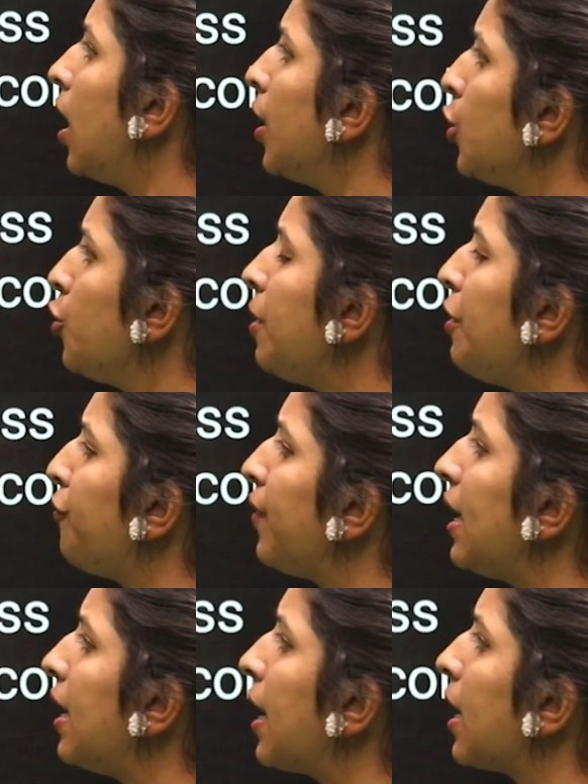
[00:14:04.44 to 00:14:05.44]
You may
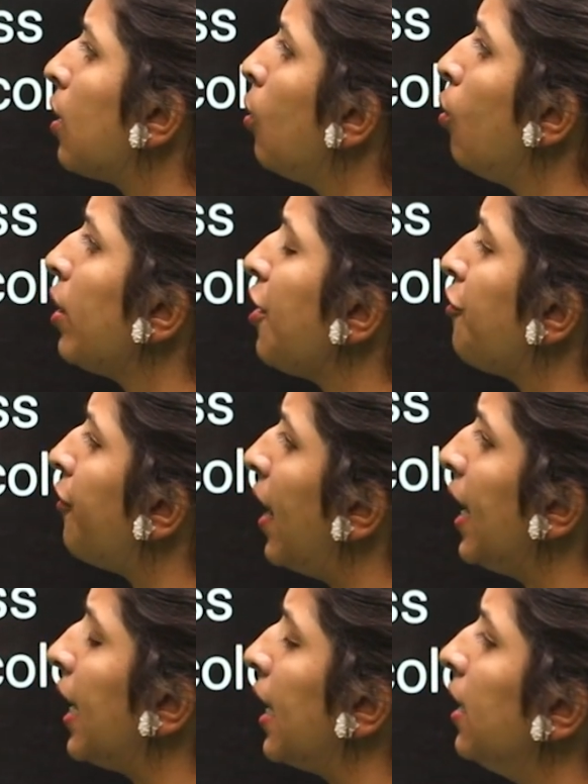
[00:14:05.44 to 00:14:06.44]
feel like, okay,
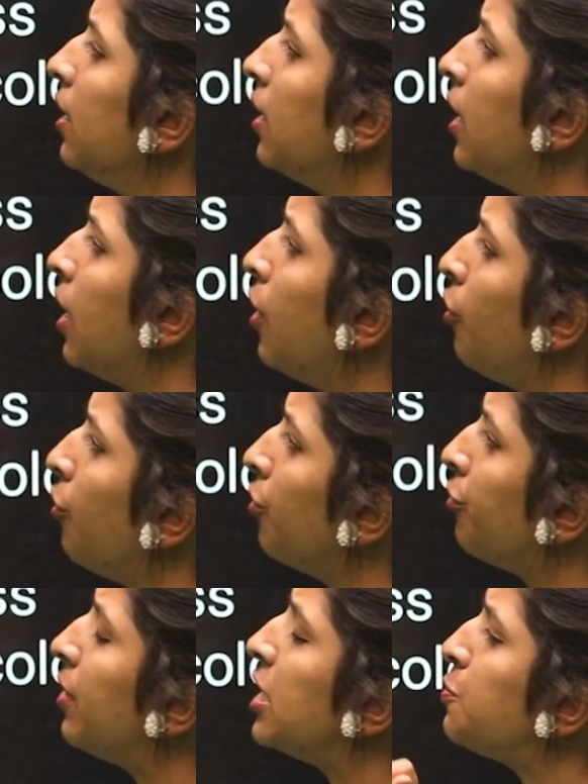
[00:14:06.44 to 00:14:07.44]
fine,
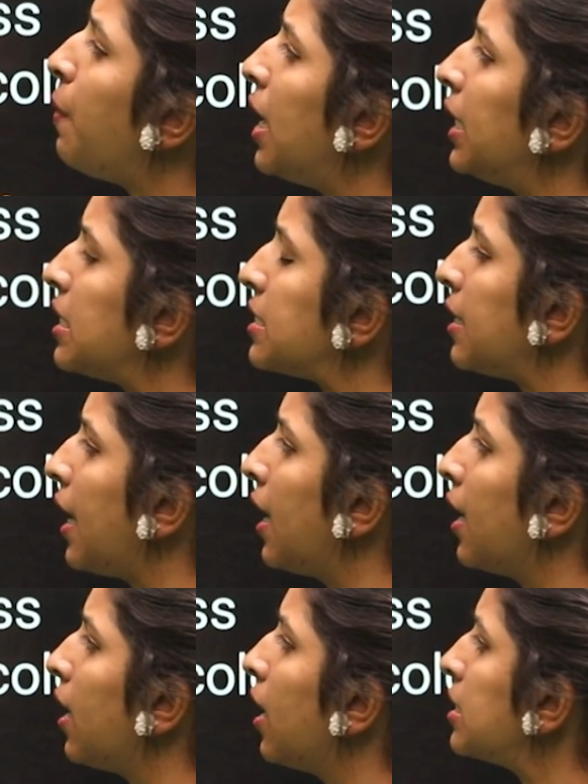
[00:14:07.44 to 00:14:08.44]
first part is
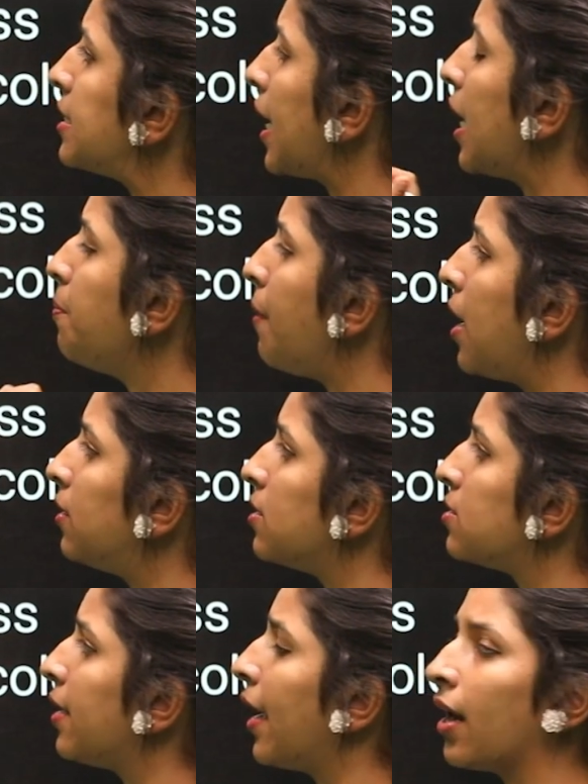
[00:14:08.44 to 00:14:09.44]
there, second part
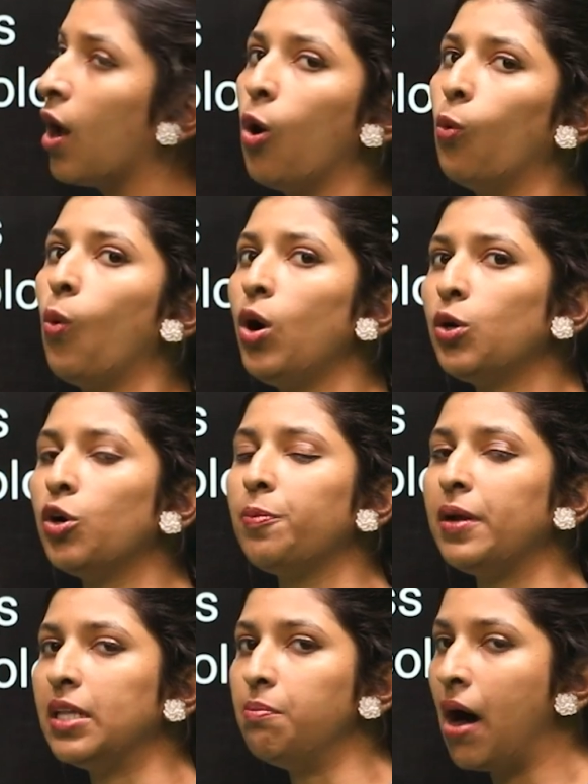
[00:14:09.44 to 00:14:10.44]
is there, what could
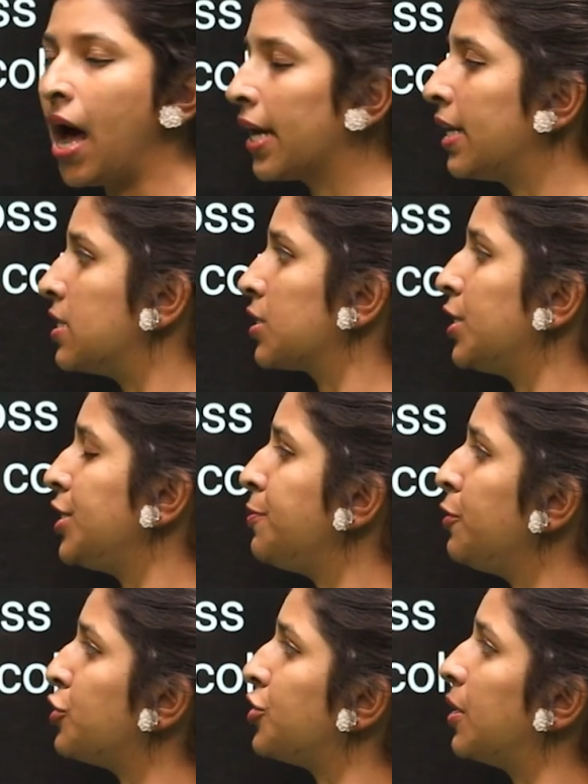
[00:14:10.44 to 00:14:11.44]
be the mark
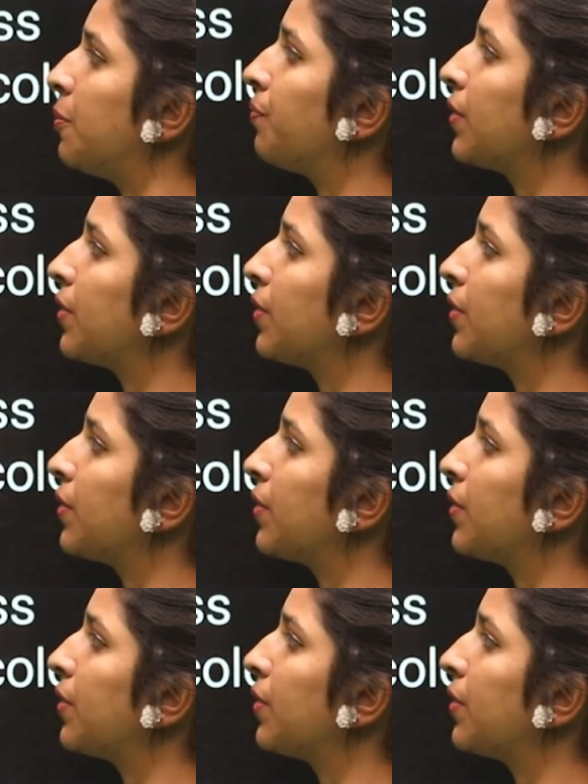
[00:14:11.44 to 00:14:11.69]
distribution?